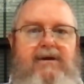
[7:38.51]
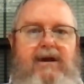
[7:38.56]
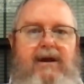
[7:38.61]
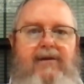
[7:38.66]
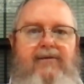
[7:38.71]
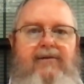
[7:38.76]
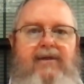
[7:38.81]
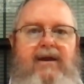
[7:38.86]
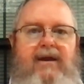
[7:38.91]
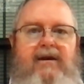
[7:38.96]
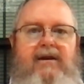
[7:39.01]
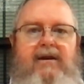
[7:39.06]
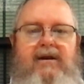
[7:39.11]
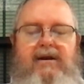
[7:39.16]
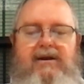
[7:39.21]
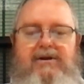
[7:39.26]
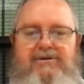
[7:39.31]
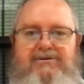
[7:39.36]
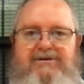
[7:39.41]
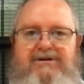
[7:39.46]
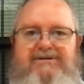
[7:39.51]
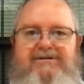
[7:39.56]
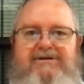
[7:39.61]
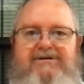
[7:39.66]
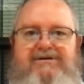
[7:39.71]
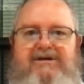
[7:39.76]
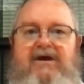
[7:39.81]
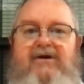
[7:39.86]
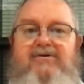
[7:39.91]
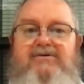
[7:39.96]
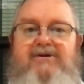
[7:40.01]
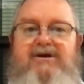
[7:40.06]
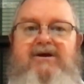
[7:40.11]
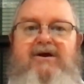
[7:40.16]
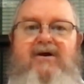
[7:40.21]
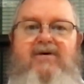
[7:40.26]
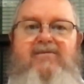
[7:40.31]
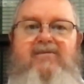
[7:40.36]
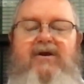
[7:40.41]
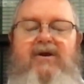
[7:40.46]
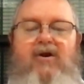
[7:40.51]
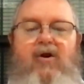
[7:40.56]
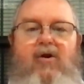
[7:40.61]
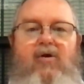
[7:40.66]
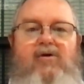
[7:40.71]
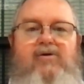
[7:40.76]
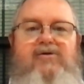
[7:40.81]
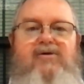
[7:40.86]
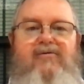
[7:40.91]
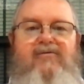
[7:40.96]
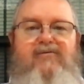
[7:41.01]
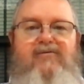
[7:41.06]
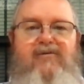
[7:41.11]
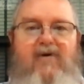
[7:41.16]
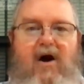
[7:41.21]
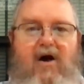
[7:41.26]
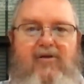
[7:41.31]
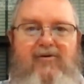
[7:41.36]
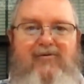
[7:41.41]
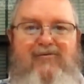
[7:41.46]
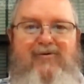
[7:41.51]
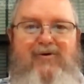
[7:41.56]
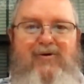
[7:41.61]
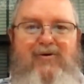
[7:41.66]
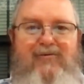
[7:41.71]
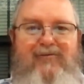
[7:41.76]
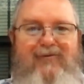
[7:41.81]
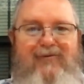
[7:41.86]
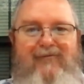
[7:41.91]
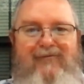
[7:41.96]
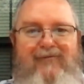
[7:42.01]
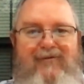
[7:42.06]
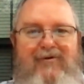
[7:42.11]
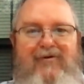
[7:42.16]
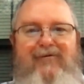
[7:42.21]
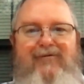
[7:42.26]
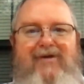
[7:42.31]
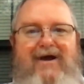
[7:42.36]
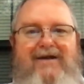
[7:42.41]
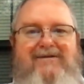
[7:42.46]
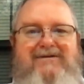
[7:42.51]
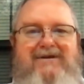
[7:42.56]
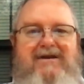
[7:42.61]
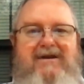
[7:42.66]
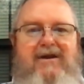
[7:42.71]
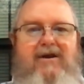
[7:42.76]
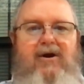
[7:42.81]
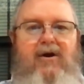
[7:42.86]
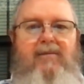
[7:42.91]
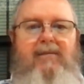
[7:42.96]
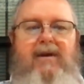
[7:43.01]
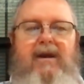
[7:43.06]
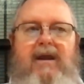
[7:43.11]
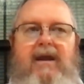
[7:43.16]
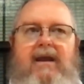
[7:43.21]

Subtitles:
and that Jesus tells him that only the Father could have revealed that to him.